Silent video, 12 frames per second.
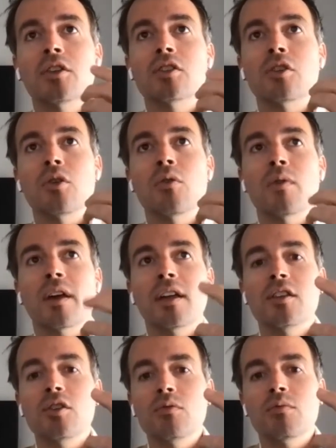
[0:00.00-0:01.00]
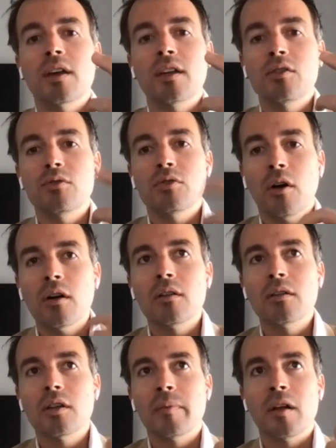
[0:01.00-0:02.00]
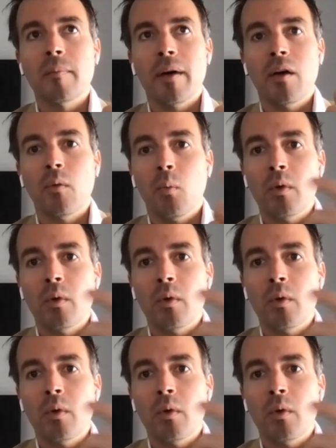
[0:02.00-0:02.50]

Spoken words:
So can you talk a little bit about